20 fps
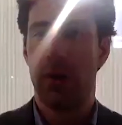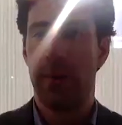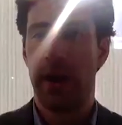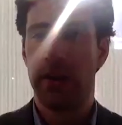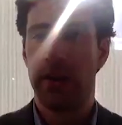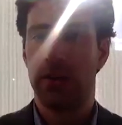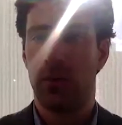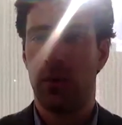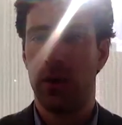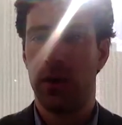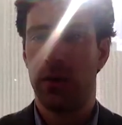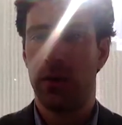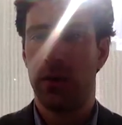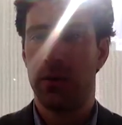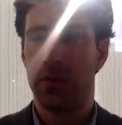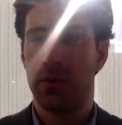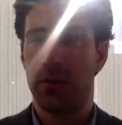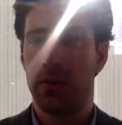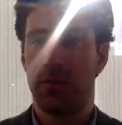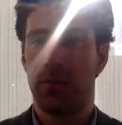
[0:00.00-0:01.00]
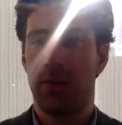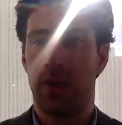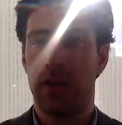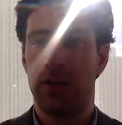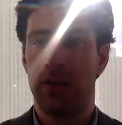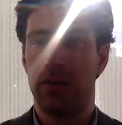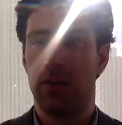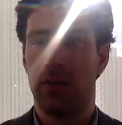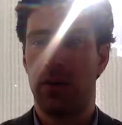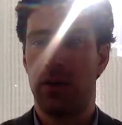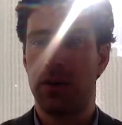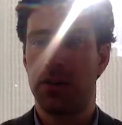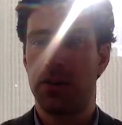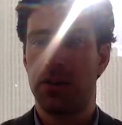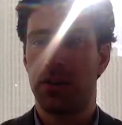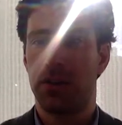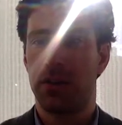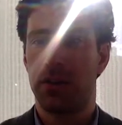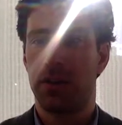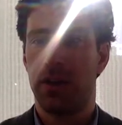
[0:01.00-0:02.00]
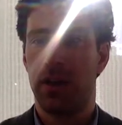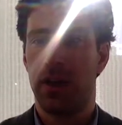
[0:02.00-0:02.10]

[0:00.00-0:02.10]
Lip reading: back to one that was just a practical question.